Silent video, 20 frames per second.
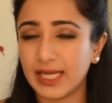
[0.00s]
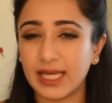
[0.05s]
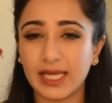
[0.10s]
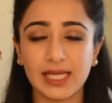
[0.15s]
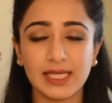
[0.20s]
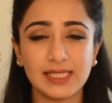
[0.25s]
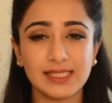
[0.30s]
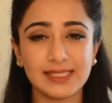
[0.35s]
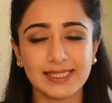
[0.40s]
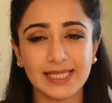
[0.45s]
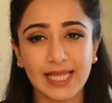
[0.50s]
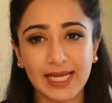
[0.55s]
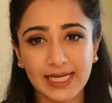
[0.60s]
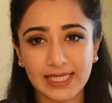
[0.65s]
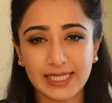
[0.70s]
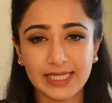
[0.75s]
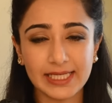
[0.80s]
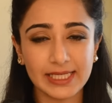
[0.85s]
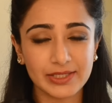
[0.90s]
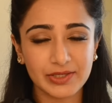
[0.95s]
It is
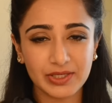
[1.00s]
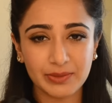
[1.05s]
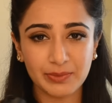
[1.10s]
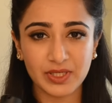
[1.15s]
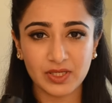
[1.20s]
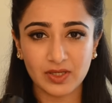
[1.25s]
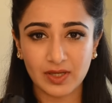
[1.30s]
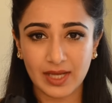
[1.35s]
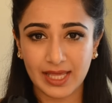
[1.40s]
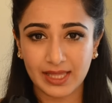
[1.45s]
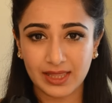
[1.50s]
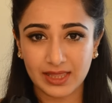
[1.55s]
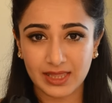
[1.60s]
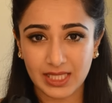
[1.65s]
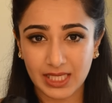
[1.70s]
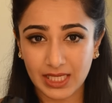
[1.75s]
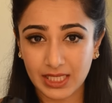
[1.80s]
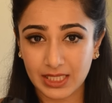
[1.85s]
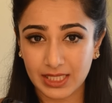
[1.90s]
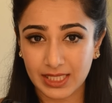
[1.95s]
slightly creamier and
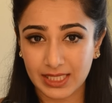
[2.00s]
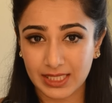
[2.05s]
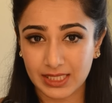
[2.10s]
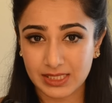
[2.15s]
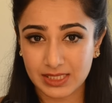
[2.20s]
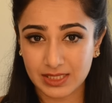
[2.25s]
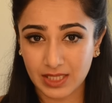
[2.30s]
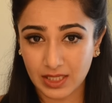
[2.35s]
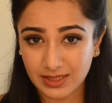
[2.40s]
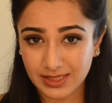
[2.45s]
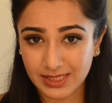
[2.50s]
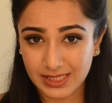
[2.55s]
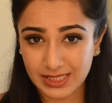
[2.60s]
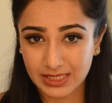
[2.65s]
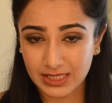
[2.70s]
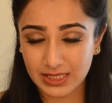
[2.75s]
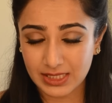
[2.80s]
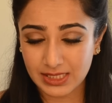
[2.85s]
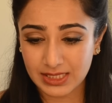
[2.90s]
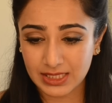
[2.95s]
thick in its
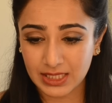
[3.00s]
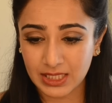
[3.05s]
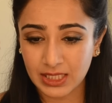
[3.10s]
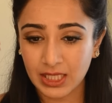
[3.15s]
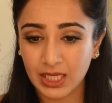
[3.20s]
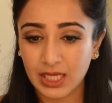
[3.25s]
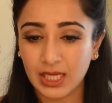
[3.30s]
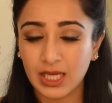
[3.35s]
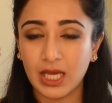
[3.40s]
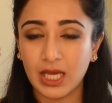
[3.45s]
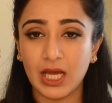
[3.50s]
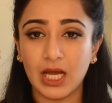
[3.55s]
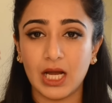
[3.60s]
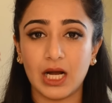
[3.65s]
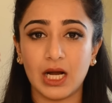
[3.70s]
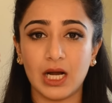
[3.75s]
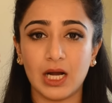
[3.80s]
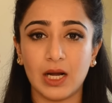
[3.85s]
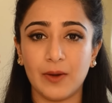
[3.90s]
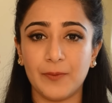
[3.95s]
consistency,
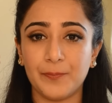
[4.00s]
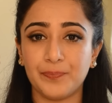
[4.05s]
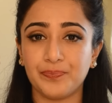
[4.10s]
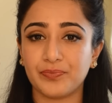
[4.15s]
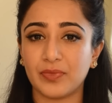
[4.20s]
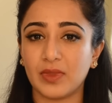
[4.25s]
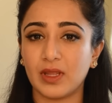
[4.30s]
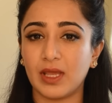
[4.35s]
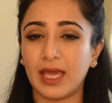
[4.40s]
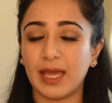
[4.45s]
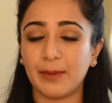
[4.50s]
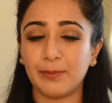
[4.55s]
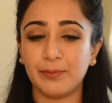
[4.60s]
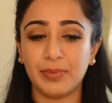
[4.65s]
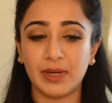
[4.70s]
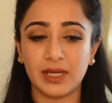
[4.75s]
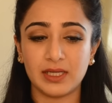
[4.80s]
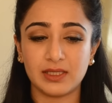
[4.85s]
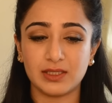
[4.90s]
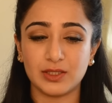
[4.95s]

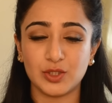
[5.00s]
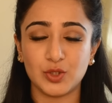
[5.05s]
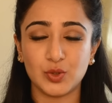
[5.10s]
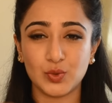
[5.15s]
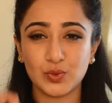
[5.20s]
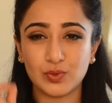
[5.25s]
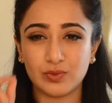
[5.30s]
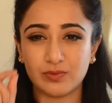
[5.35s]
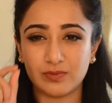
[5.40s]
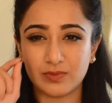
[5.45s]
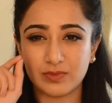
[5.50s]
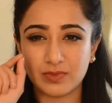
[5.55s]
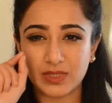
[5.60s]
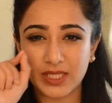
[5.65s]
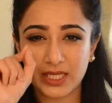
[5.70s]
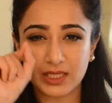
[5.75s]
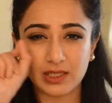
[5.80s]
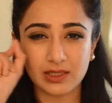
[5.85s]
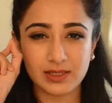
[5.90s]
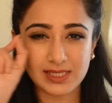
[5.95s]
but you
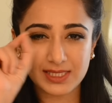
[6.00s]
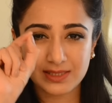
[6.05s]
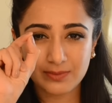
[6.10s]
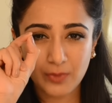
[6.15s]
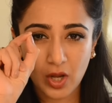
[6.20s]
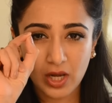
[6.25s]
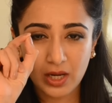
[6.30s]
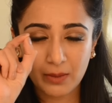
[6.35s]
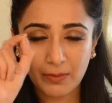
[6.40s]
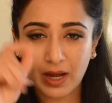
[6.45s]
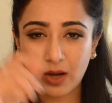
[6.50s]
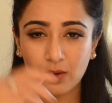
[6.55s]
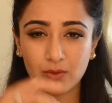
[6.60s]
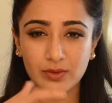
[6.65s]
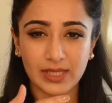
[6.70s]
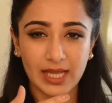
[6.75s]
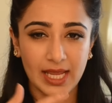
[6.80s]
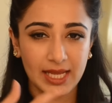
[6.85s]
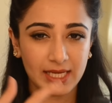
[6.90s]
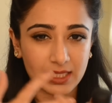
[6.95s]
take a small
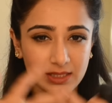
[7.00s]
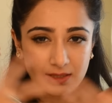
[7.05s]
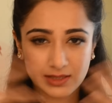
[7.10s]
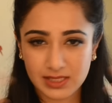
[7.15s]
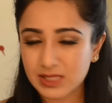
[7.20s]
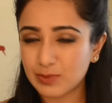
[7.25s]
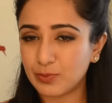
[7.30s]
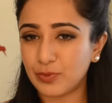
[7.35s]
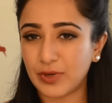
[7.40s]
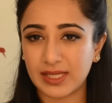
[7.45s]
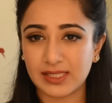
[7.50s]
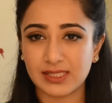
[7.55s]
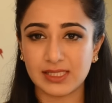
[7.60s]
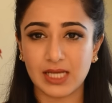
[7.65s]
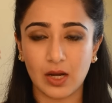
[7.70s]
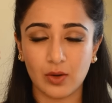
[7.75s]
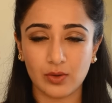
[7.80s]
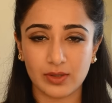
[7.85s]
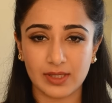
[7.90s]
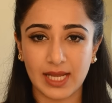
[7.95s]
amount and it spreads
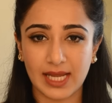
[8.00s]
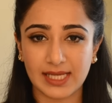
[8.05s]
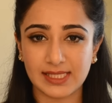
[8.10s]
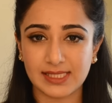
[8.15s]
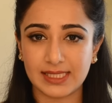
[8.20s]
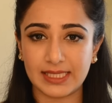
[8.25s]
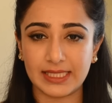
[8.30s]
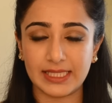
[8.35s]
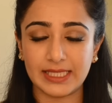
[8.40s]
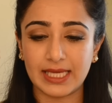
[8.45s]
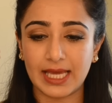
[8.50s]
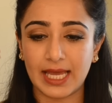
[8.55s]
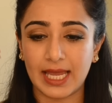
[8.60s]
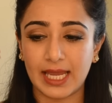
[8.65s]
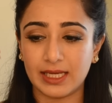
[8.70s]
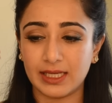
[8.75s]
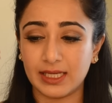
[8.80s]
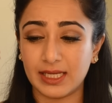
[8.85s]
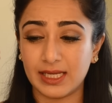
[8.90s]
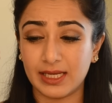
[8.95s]
out nicely,
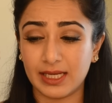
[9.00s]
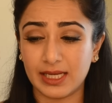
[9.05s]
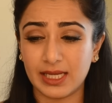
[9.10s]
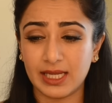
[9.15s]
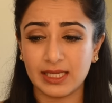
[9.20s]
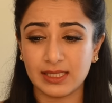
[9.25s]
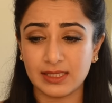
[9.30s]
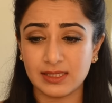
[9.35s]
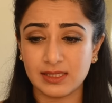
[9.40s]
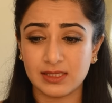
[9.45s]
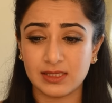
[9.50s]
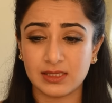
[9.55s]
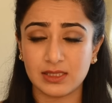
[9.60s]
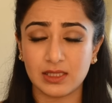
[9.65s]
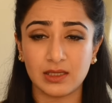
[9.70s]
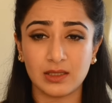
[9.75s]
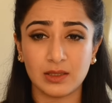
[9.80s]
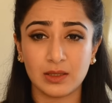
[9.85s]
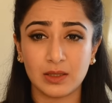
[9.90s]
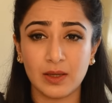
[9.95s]
and it is
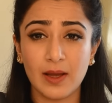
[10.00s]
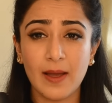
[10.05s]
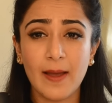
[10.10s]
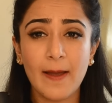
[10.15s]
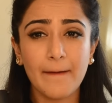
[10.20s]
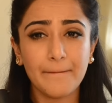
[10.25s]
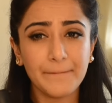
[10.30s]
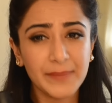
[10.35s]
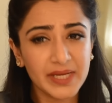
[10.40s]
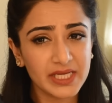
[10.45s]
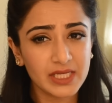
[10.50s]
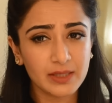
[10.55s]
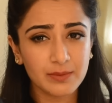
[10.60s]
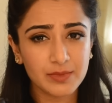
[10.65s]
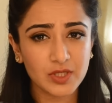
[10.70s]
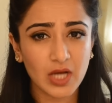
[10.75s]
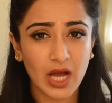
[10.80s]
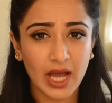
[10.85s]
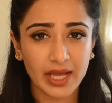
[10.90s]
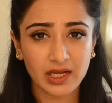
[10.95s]
a
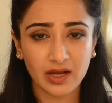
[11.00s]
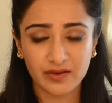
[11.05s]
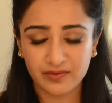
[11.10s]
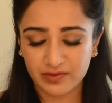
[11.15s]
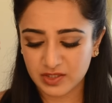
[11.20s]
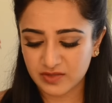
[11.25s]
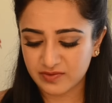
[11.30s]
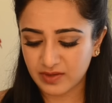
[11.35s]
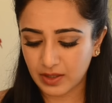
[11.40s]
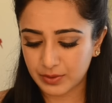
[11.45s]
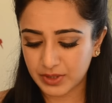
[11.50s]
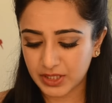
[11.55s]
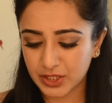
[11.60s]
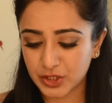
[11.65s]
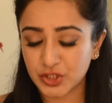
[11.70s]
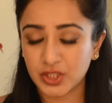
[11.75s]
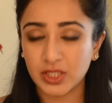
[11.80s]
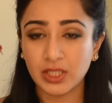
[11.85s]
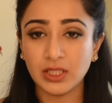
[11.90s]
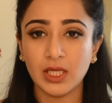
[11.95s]
medium to high coverage
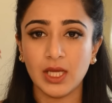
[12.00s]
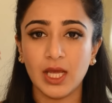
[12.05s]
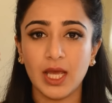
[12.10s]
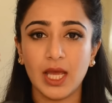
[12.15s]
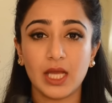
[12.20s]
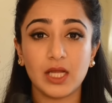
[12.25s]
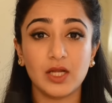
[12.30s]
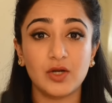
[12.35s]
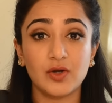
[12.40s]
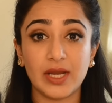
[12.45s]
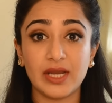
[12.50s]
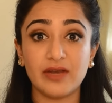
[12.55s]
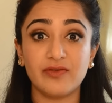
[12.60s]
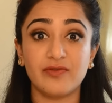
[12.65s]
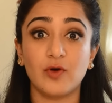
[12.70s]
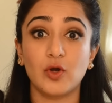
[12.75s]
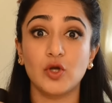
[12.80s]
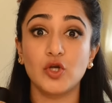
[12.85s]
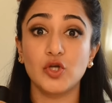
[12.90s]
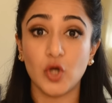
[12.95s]
foundation, great
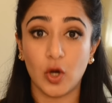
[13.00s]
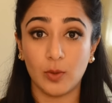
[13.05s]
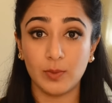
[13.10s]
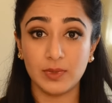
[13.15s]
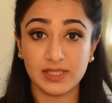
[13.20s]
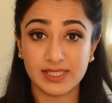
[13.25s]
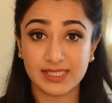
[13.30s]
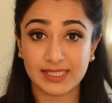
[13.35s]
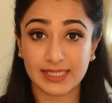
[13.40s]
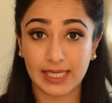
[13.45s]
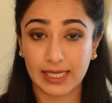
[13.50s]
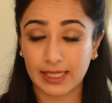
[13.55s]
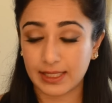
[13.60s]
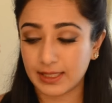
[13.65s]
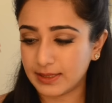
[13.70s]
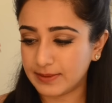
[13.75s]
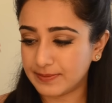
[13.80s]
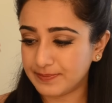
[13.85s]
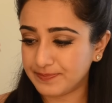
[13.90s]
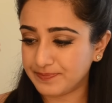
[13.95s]
for normal
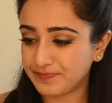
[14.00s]
skin.